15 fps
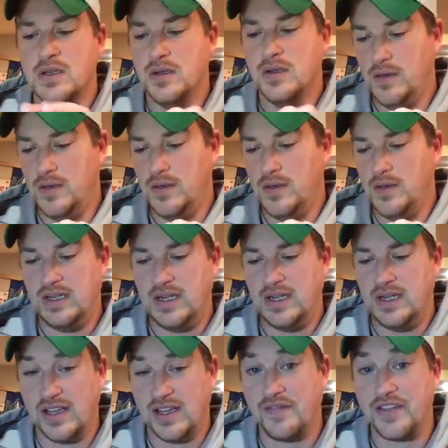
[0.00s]
I
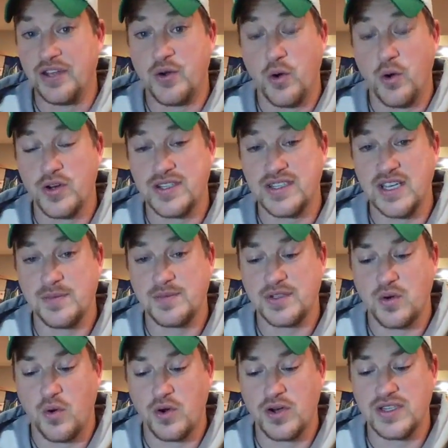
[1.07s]
love the quarter zips.
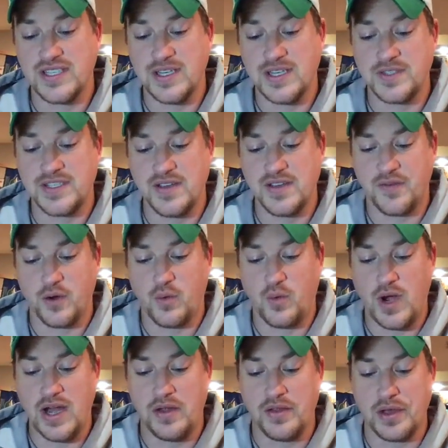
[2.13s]
Quarter zips sit for a
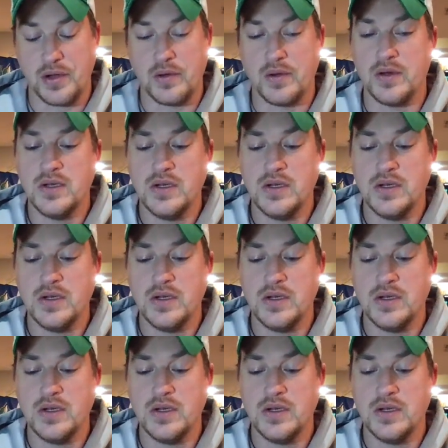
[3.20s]
while, though.